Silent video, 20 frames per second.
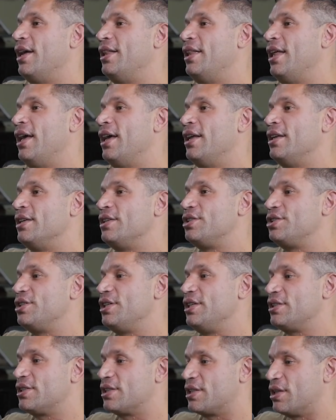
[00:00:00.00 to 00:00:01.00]
And then
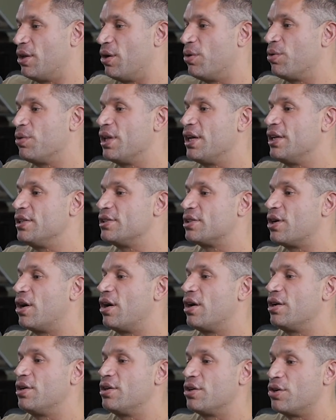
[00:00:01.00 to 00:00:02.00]
she slowly
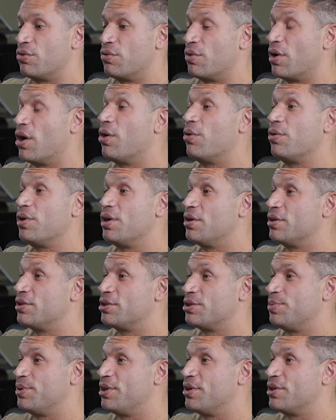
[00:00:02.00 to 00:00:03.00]
started to grow in
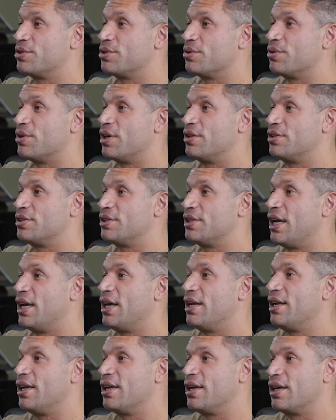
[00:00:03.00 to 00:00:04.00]
her spiritual
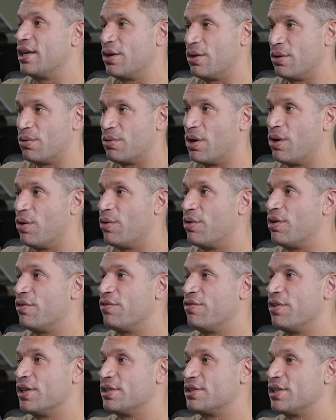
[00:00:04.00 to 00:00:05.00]
understanding and grow in
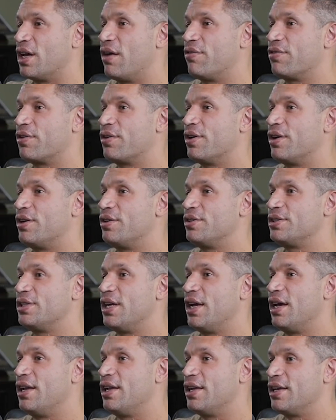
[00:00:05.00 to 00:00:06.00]
her philosophical
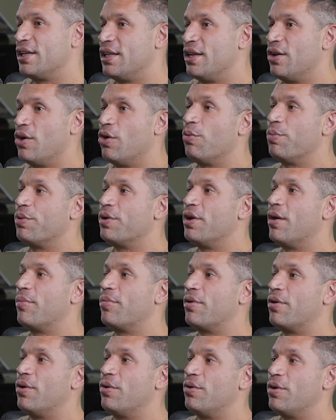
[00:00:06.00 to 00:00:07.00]
understanding, and then open
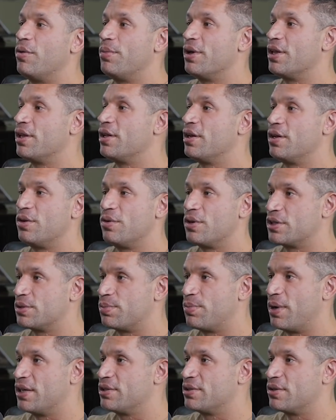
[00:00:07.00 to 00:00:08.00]
up her own ability to
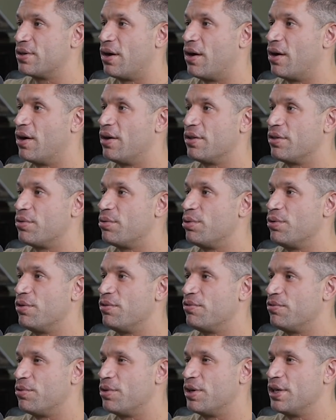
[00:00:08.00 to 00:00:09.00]
express her art through
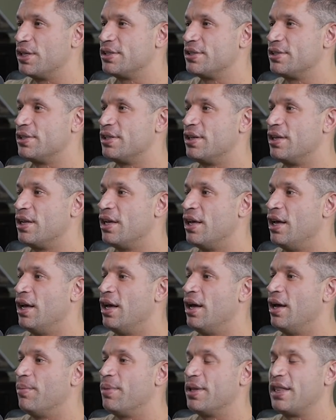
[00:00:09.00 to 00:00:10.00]
her voice. And,
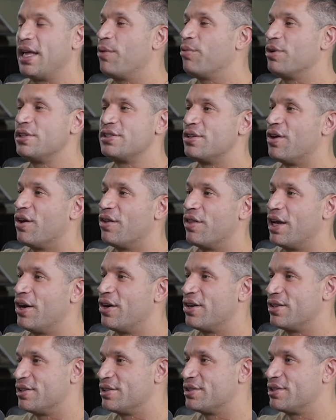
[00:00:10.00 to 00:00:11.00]
but that wasn't all
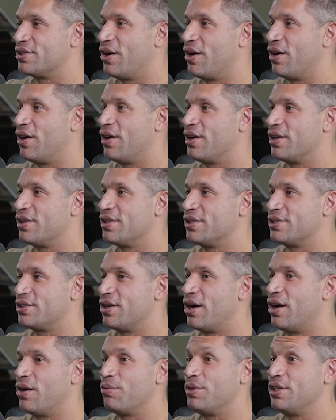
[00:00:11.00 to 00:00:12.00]
there at the start. At the
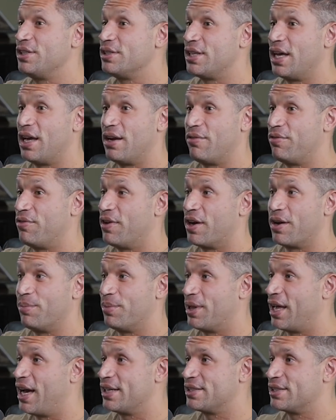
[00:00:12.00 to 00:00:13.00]
start, we just had a
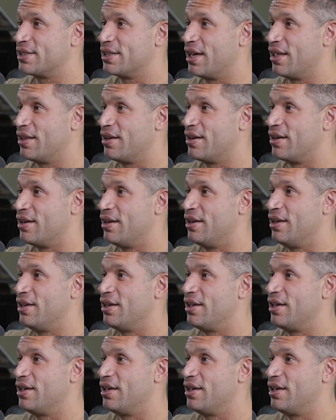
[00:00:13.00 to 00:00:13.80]
fucking blast together. Yeah.